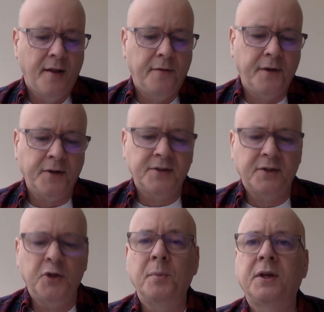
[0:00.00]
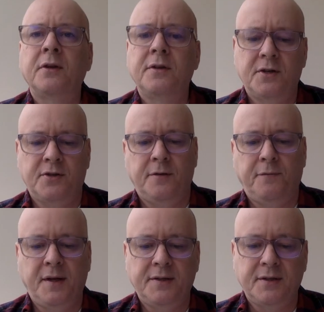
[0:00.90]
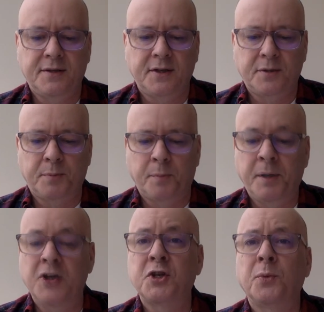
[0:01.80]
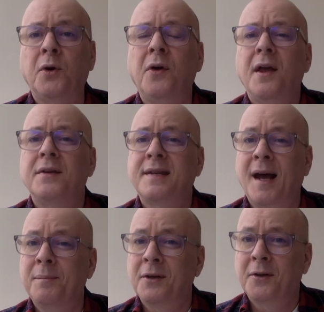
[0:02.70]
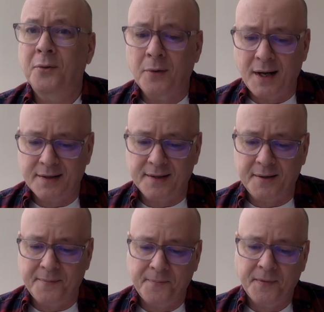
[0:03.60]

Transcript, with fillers: Thus the human condition faces its perpetual tabula rasa.